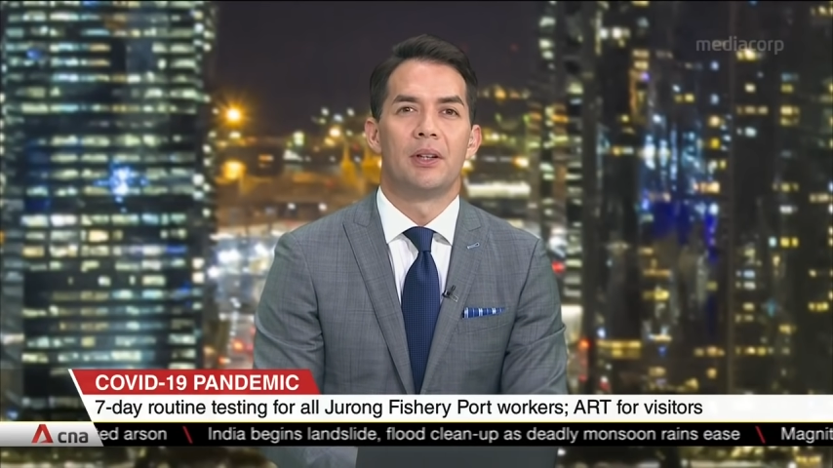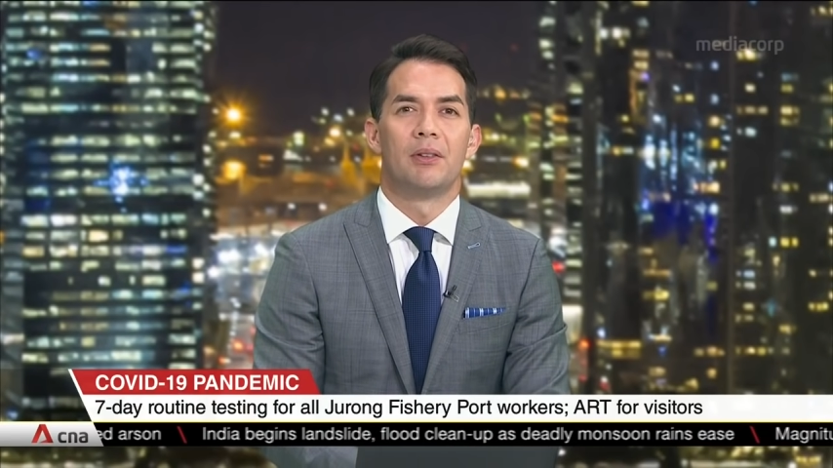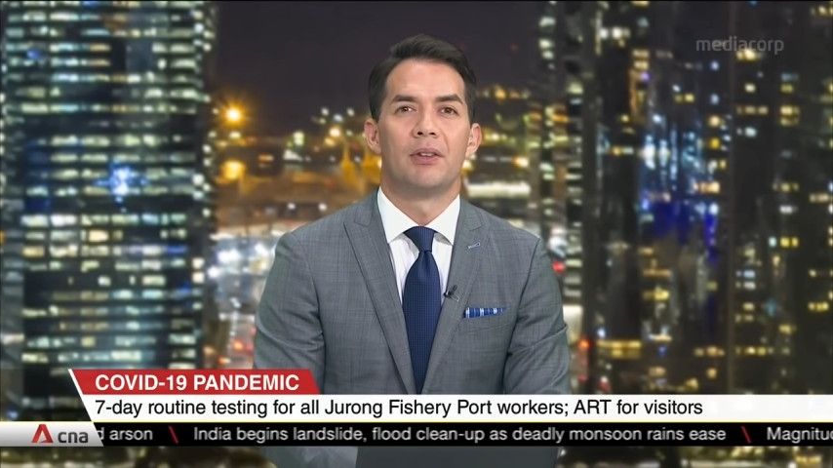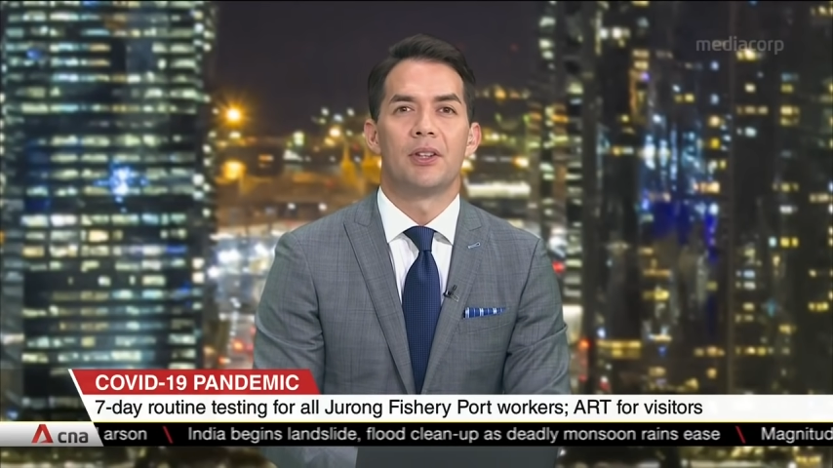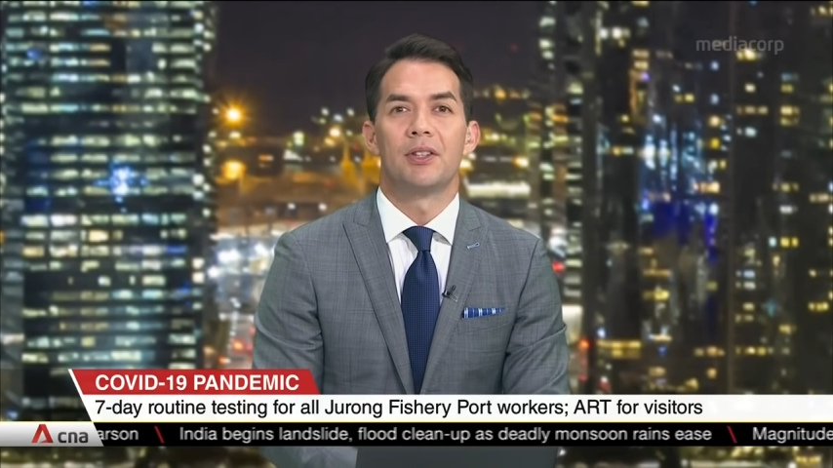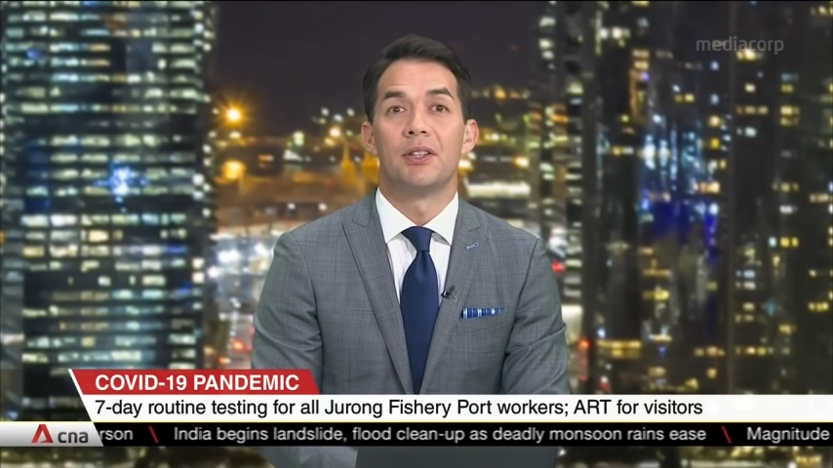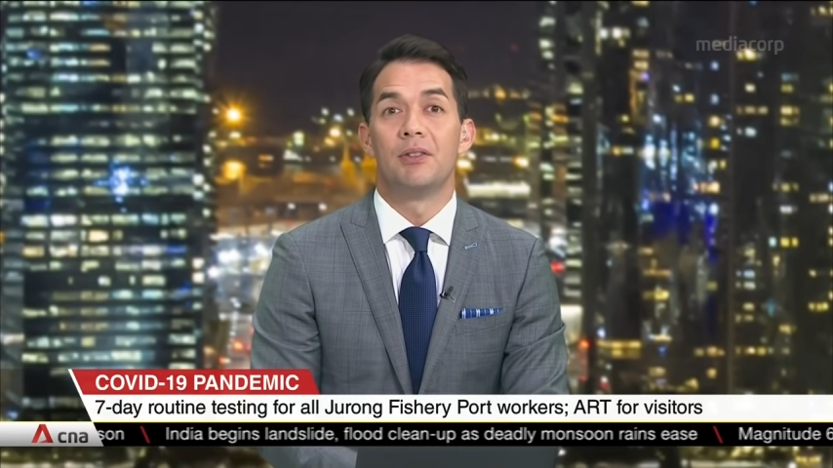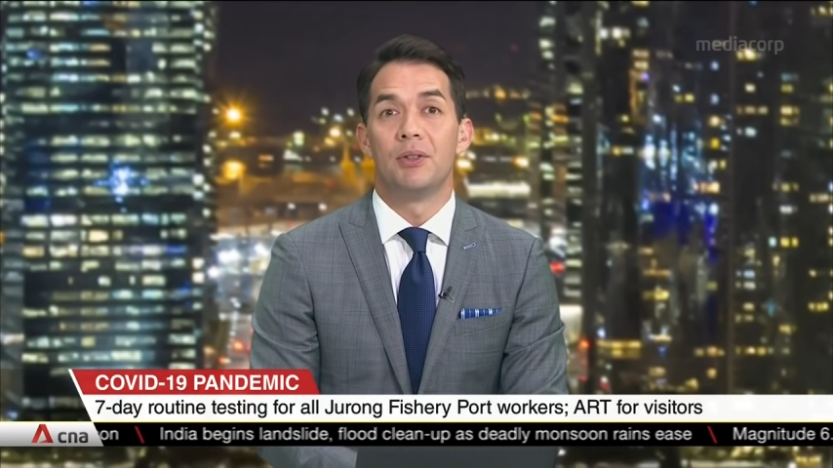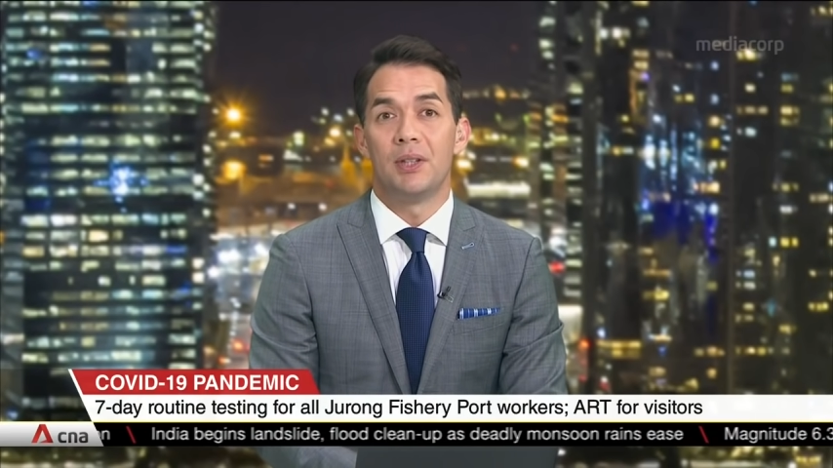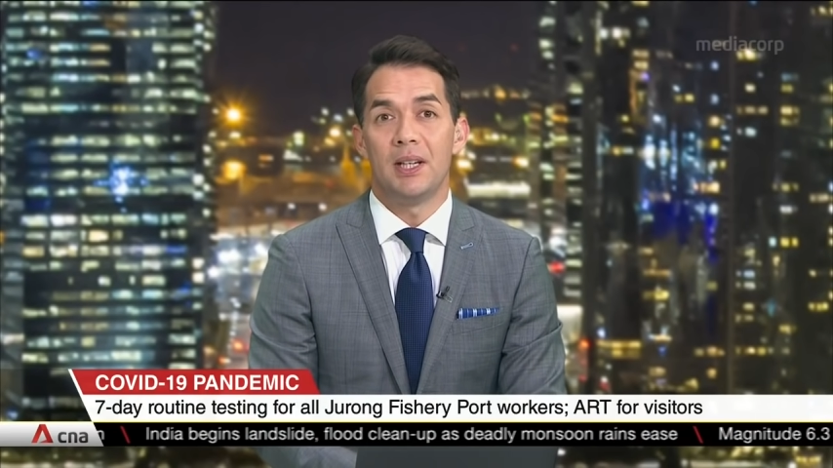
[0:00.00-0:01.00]
a rostered
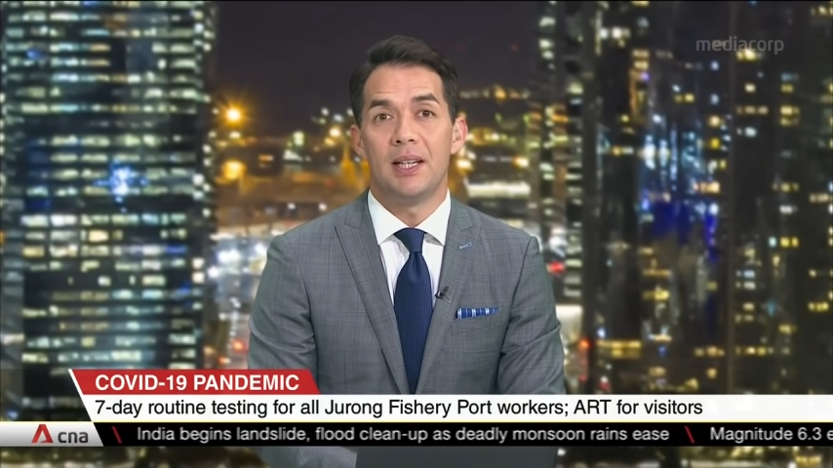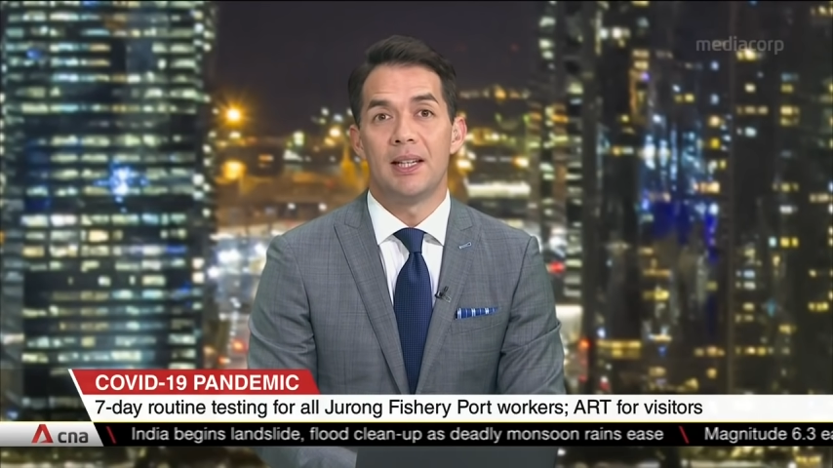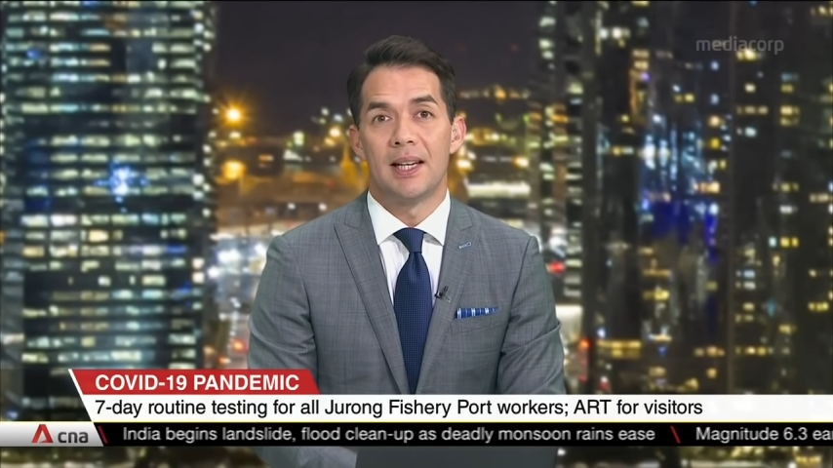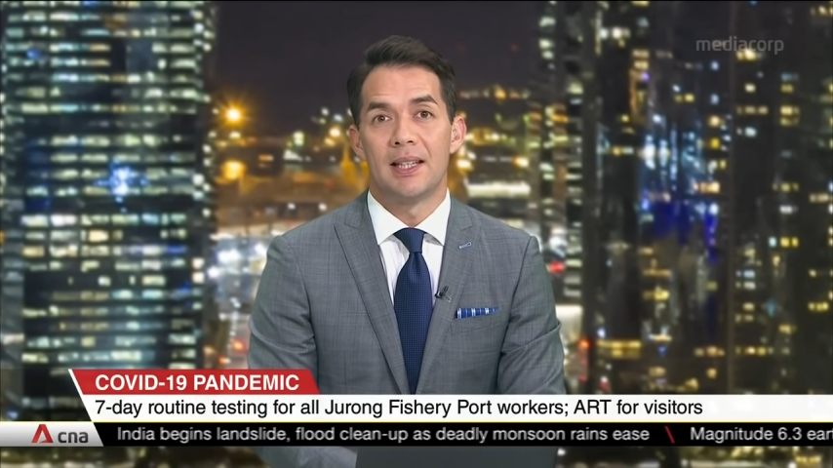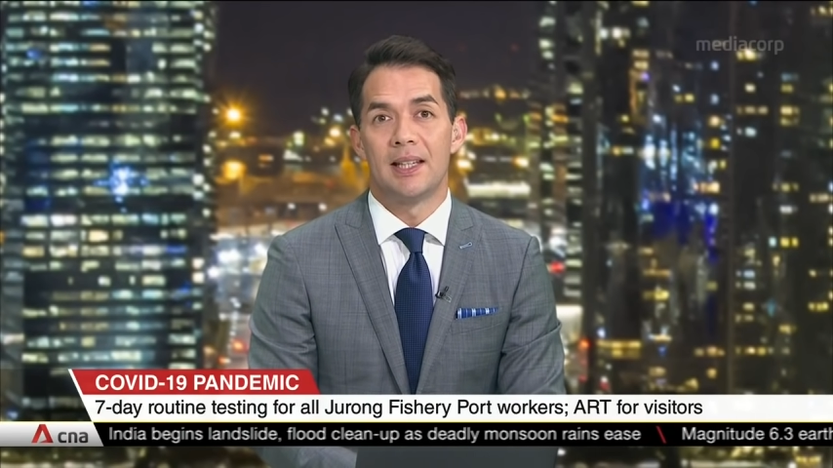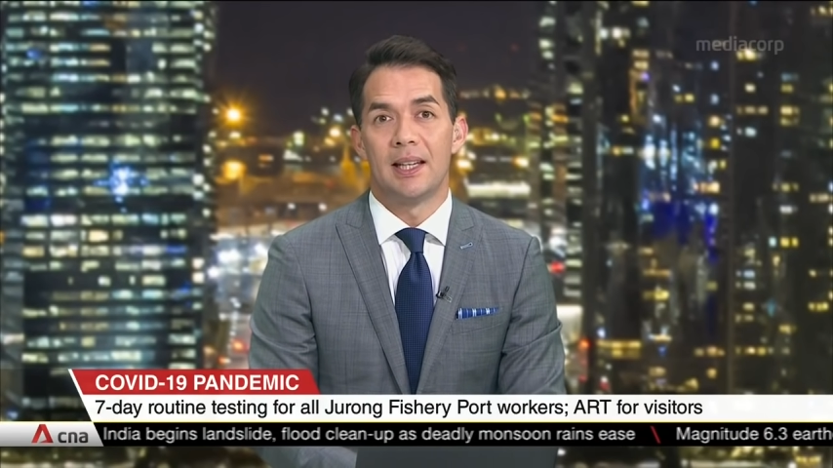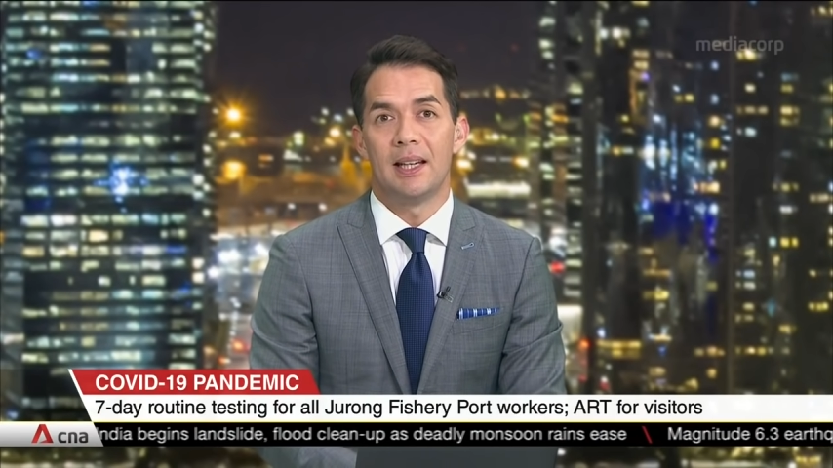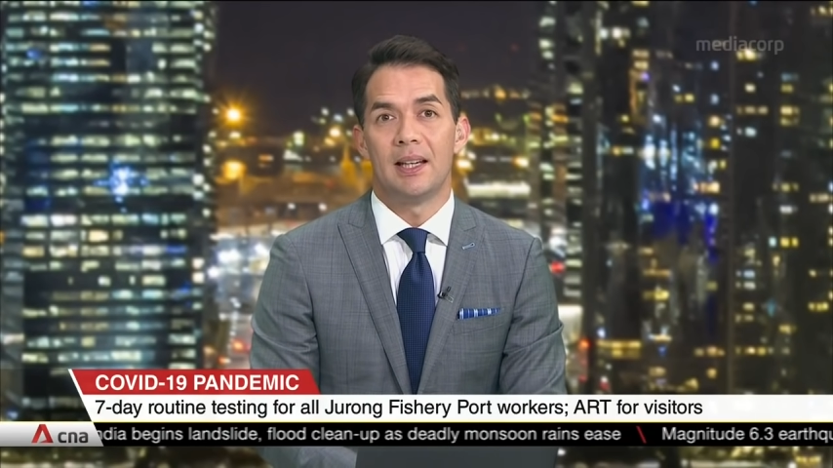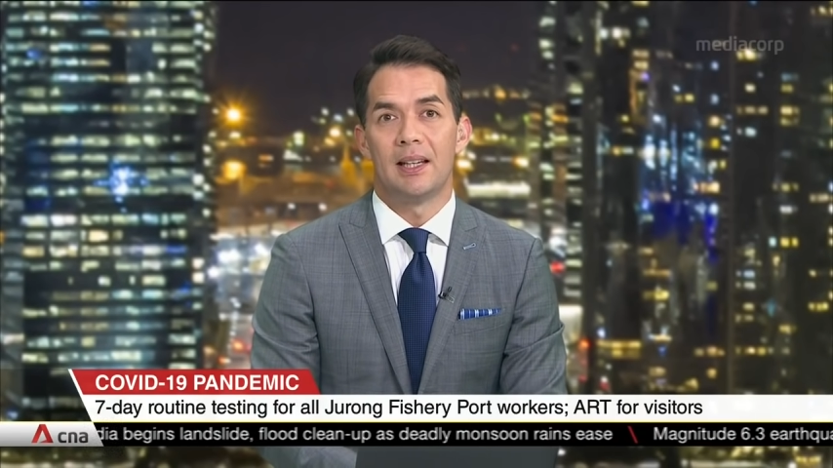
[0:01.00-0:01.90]
routine testing